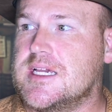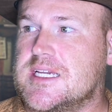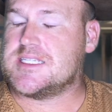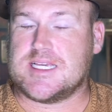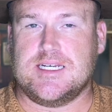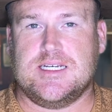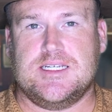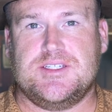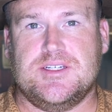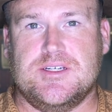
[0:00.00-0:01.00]
it's kind of
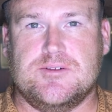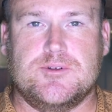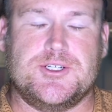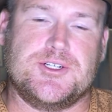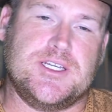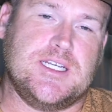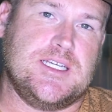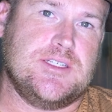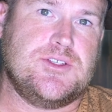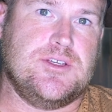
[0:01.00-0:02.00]
nice to know what you're getting
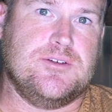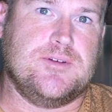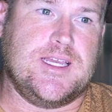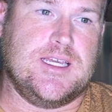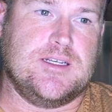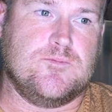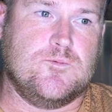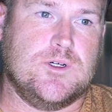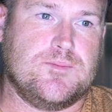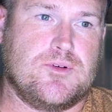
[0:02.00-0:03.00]
into
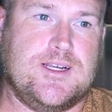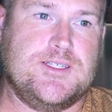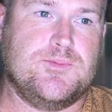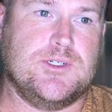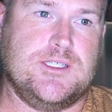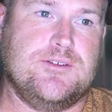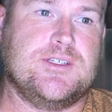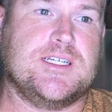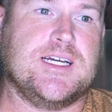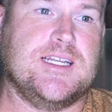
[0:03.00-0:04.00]
and what price point you
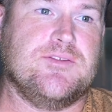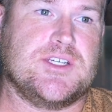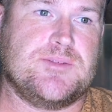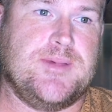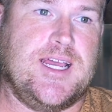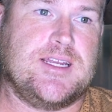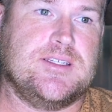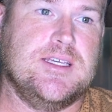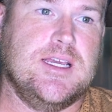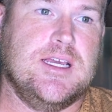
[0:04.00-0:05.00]
can kind of
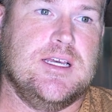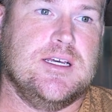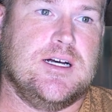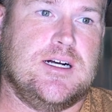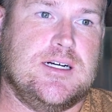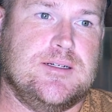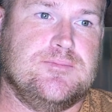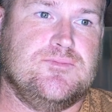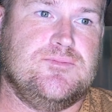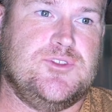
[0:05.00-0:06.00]
expect.
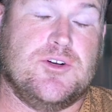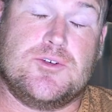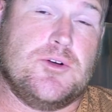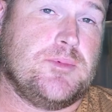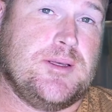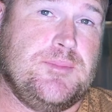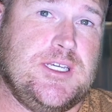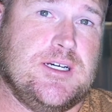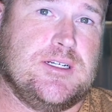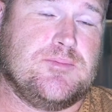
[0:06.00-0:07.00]
Don't go by me
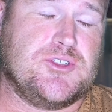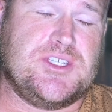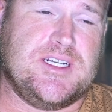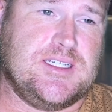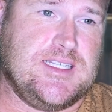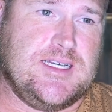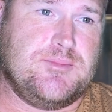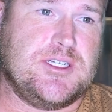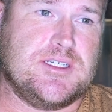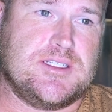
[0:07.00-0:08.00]
100% on that,
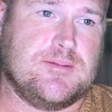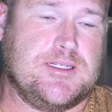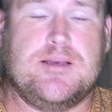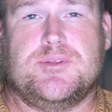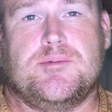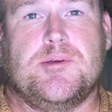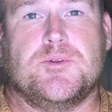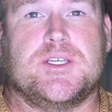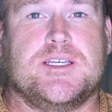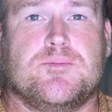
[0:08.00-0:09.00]
because sometimes I'm able
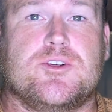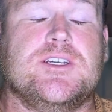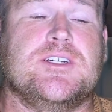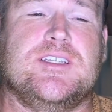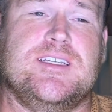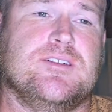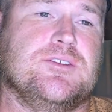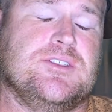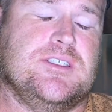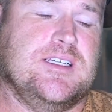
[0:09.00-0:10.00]
to get pretty good
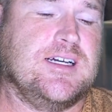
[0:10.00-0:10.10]
deals,